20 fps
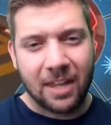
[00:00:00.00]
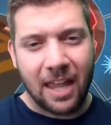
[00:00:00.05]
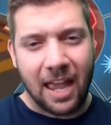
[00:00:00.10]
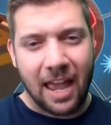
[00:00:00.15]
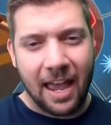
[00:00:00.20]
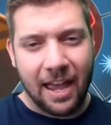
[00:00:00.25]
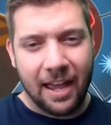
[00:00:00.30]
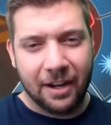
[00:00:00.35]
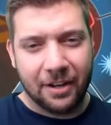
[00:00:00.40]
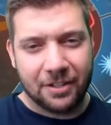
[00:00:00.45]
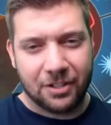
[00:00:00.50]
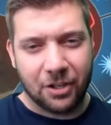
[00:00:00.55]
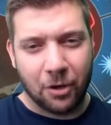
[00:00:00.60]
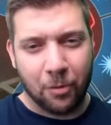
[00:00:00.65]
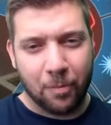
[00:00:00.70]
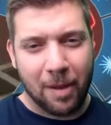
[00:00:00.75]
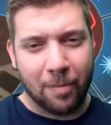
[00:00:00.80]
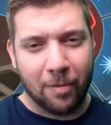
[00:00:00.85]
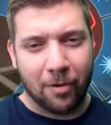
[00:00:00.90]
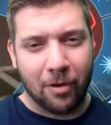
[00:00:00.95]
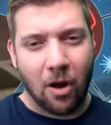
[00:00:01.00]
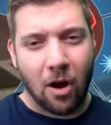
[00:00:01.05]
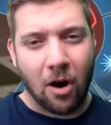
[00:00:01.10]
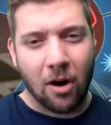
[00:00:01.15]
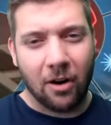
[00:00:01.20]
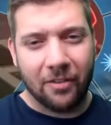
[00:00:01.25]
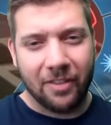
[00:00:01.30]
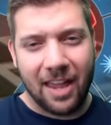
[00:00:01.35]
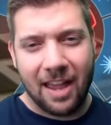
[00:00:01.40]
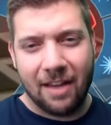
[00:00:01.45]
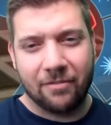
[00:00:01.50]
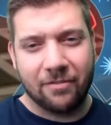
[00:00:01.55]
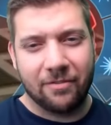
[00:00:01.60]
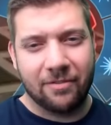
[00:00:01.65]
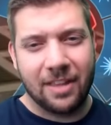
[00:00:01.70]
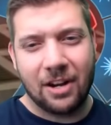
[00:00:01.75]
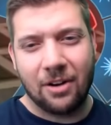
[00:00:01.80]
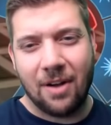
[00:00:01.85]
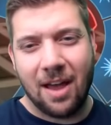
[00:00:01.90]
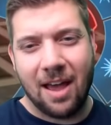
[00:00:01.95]
And so people
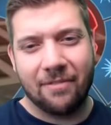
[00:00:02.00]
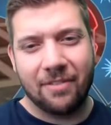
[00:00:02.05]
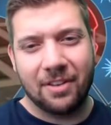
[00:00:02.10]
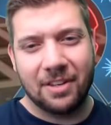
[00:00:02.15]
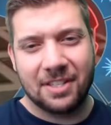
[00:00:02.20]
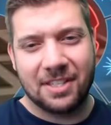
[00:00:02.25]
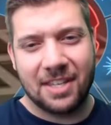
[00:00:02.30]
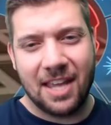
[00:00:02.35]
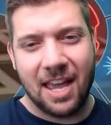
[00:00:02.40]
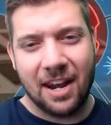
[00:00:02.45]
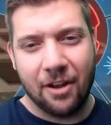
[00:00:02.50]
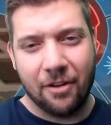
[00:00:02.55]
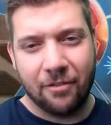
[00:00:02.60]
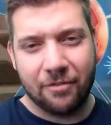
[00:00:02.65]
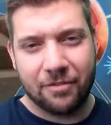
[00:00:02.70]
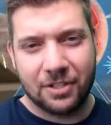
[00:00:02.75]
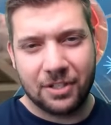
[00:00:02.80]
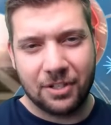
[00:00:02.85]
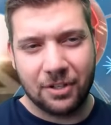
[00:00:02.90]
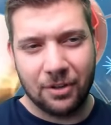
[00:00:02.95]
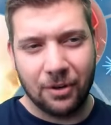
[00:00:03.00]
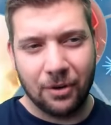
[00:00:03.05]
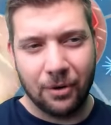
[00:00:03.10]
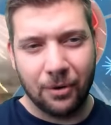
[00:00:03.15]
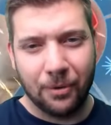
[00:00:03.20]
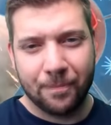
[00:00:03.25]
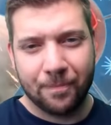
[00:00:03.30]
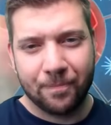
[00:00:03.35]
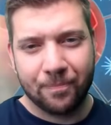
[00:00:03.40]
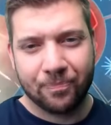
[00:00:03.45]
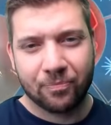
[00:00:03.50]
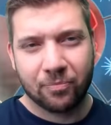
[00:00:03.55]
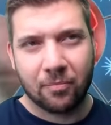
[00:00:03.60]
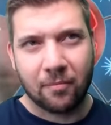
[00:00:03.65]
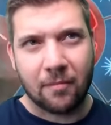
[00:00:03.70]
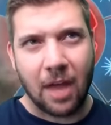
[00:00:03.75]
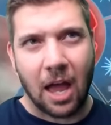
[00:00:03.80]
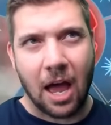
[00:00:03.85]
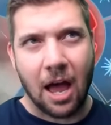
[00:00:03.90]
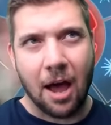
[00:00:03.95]
they don't have incentive to
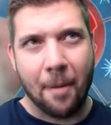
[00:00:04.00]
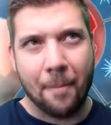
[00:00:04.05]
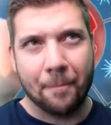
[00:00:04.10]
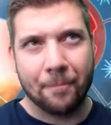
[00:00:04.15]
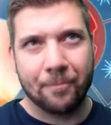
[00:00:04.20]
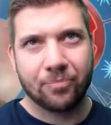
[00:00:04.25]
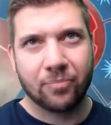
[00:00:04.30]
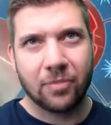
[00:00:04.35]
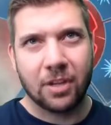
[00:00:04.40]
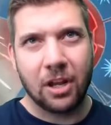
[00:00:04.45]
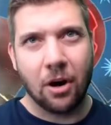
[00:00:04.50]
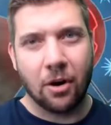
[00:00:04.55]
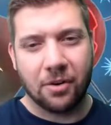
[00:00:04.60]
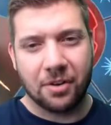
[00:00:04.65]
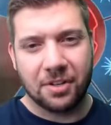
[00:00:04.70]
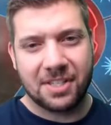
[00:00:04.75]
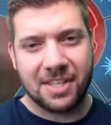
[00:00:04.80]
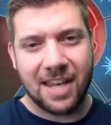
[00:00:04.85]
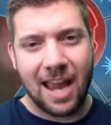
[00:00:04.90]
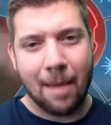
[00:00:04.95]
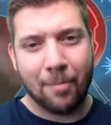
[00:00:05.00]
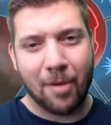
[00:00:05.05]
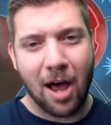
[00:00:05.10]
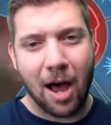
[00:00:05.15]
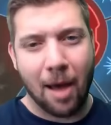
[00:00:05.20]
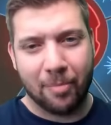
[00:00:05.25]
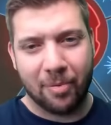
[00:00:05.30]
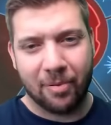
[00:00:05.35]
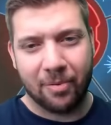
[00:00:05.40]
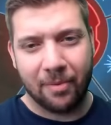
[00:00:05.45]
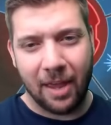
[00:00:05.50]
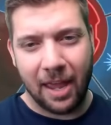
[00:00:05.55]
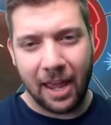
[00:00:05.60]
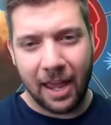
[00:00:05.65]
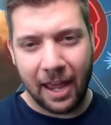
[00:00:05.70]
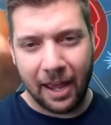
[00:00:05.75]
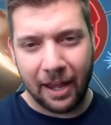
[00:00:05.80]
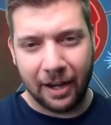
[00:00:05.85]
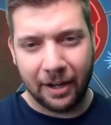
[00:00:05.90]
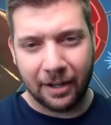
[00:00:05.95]
to step up
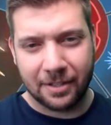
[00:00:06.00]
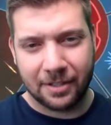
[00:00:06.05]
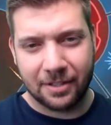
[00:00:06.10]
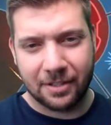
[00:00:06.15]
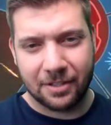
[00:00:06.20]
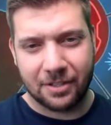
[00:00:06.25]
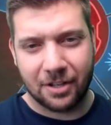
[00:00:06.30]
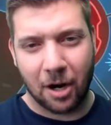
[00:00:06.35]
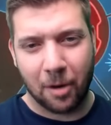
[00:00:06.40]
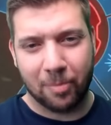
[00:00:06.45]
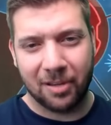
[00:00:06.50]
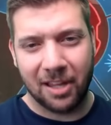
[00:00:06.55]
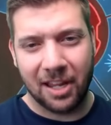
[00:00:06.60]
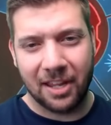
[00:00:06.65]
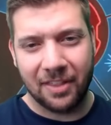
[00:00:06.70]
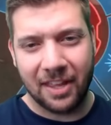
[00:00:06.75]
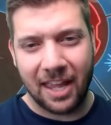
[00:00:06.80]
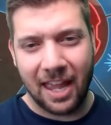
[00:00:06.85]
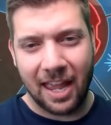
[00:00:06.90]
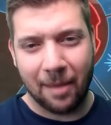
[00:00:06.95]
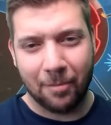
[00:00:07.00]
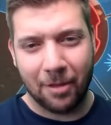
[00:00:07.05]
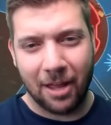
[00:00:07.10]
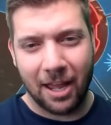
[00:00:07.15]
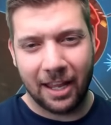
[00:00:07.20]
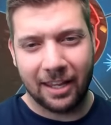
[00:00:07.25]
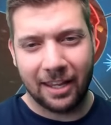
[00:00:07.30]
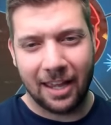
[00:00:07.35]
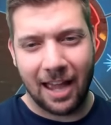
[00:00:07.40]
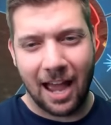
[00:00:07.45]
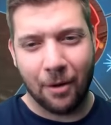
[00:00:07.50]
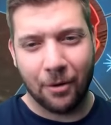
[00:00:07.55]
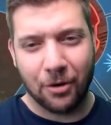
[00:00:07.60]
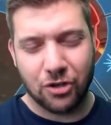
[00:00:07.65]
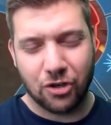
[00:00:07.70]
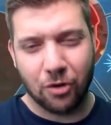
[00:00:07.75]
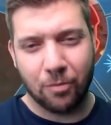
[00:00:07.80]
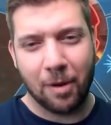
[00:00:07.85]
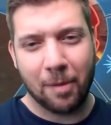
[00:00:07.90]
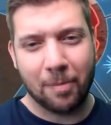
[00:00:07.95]
and start playing the game like how it
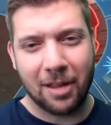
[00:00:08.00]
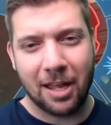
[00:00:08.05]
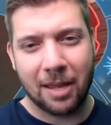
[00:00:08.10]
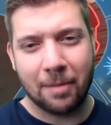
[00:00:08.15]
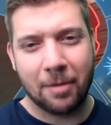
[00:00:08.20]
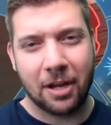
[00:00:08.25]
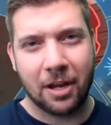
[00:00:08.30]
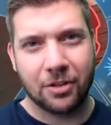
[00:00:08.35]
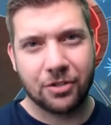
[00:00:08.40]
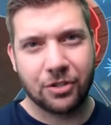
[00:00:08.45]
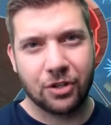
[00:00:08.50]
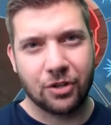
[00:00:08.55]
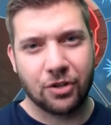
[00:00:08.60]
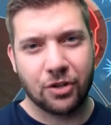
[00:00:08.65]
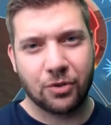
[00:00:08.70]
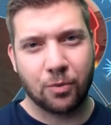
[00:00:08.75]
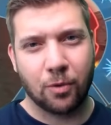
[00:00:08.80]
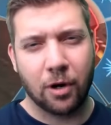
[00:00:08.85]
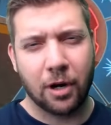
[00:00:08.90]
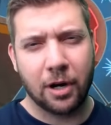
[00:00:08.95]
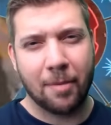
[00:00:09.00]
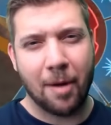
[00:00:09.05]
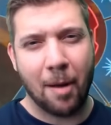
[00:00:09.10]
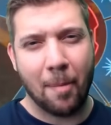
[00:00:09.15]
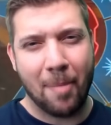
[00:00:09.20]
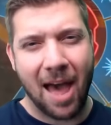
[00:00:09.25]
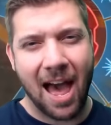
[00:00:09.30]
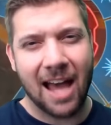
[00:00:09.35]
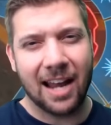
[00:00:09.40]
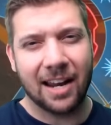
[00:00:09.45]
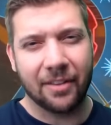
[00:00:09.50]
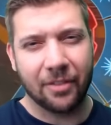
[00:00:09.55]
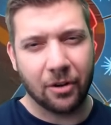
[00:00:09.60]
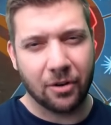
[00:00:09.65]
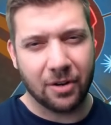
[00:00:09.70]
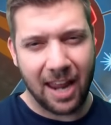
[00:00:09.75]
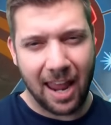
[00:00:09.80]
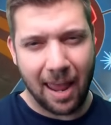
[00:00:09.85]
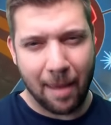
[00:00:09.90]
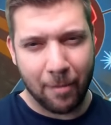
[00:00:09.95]
should be playing, because they're just worried about padding
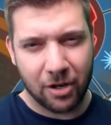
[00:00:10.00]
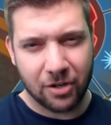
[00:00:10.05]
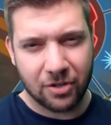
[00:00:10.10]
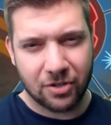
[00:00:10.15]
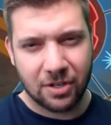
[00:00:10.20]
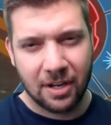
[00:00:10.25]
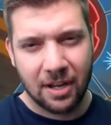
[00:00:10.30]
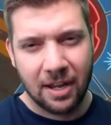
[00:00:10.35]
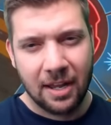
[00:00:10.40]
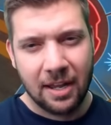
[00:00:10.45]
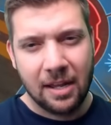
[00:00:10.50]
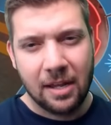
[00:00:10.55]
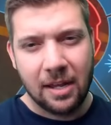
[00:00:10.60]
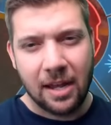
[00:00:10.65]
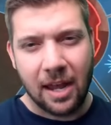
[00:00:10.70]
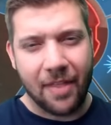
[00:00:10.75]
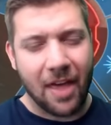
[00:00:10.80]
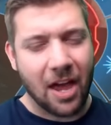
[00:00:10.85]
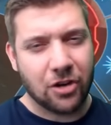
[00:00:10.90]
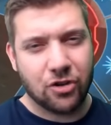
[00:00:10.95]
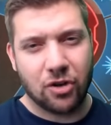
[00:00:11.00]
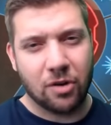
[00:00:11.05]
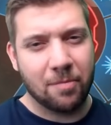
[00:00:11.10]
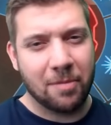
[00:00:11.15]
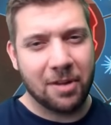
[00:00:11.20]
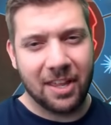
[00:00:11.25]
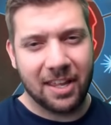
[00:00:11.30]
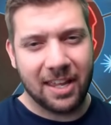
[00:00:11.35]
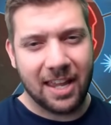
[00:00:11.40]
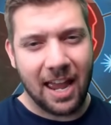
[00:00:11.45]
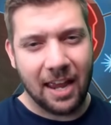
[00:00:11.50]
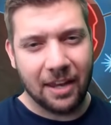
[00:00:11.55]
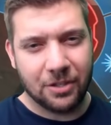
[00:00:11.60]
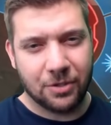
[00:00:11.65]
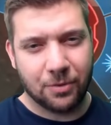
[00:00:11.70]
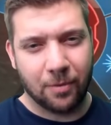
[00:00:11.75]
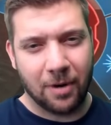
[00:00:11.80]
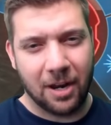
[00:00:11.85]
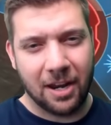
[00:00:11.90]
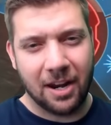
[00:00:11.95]
their damage. And that shouldn't be the
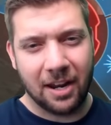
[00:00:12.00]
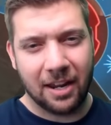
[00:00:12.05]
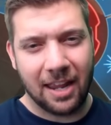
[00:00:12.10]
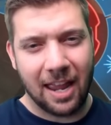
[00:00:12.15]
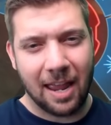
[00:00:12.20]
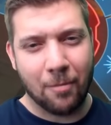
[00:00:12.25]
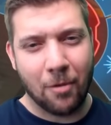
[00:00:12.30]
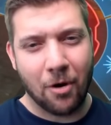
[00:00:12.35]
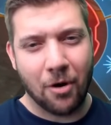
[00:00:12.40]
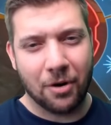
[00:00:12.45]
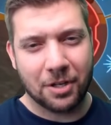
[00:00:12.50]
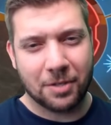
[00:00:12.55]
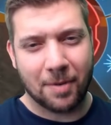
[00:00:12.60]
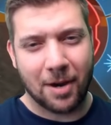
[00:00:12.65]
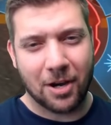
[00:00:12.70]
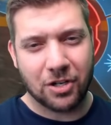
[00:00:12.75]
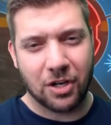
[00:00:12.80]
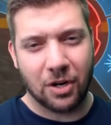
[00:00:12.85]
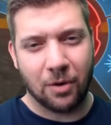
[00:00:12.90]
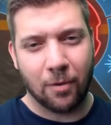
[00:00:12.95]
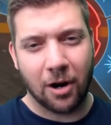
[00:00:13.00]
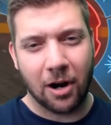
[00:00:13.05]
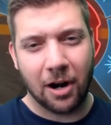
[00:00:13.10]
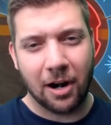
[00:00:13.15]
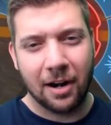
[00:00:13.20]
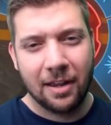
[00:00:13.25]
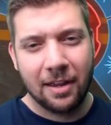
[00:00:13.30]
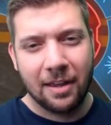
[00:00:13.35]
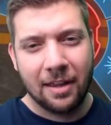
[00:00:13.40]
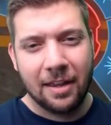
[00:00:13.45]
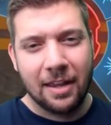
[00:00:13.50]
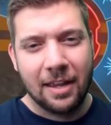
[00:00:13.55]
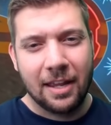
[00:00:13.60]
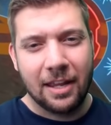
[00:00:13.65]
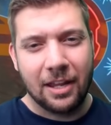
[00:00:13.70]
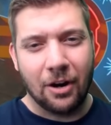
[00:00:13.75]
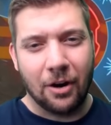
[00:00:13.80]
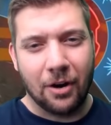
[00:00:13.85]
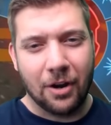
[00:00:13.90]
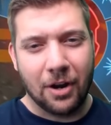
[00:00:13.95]
case in a game mode, especially where,
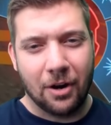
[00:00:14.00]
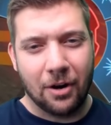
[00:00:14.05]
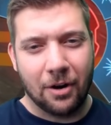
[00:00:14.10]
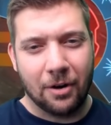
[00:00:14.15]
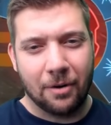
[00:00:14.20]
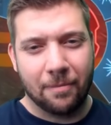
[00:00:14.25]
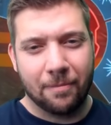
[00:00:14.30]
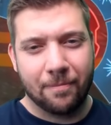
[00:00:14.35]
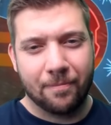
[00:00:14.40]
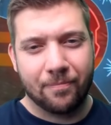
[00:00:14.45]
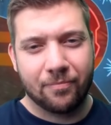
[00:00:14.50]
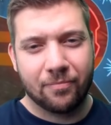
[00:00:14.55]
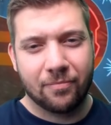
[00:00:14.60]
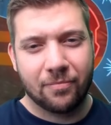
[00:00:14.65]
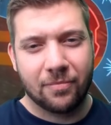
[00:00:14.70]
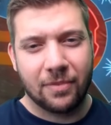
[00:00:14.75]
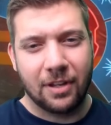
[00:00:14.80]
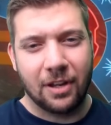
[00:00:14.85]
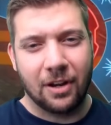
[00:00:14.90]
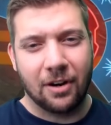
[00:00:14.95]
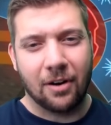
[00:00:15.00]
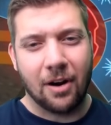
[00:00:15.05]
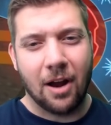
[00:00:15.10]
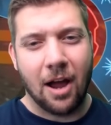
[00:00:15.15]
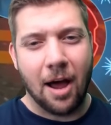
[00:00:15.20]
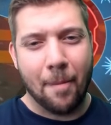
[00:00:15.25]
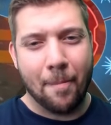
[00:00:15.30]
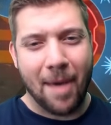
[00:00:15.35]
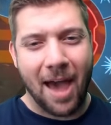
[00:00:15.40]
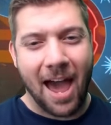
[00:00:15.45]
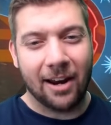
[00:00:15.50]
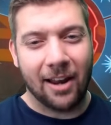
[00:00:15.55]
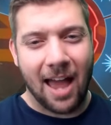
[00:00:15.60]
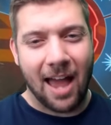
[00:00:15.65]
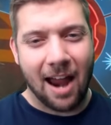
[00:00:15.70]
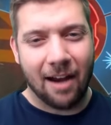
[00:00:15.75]
you know, your battle